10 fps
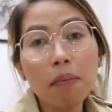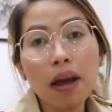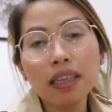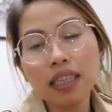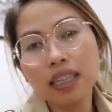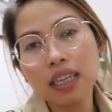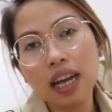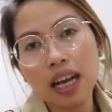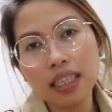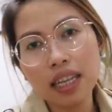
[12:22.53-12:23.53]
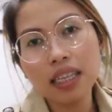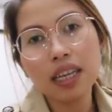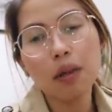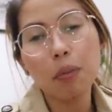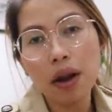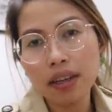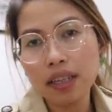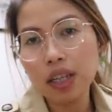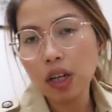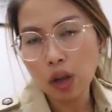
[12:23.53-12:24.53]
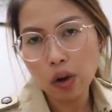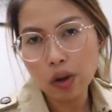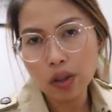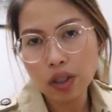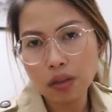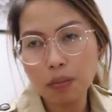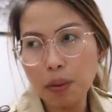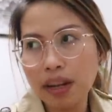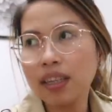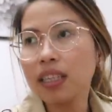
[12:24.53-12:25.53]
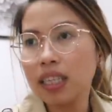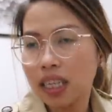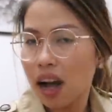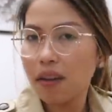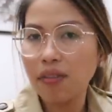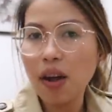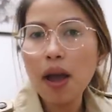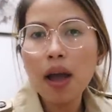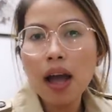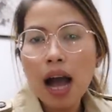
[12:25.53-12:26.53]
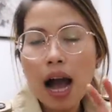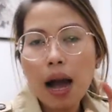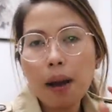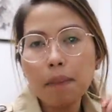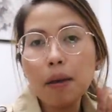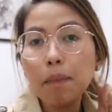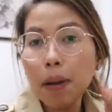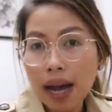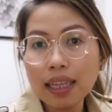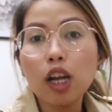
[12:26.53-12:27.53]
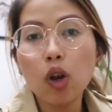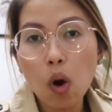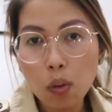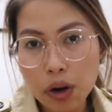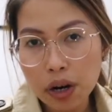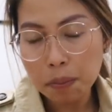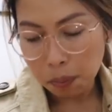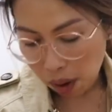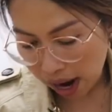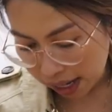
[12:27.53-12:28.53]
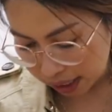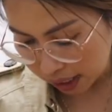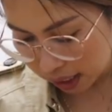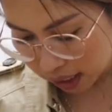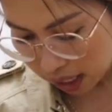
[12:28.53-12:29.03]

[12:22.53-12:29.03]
Maxx kasi, guys, they sell branded clothes, branded stuff. But lower price.